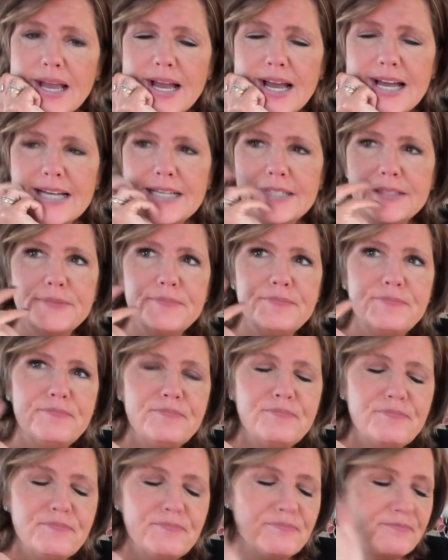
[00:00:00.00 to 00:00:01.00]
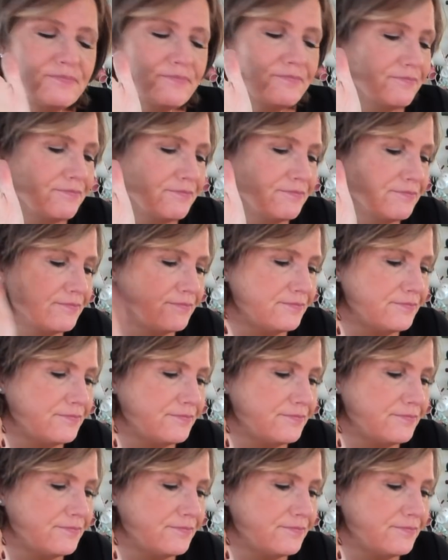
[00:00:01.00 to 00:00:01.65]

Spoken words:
Nobody speaks.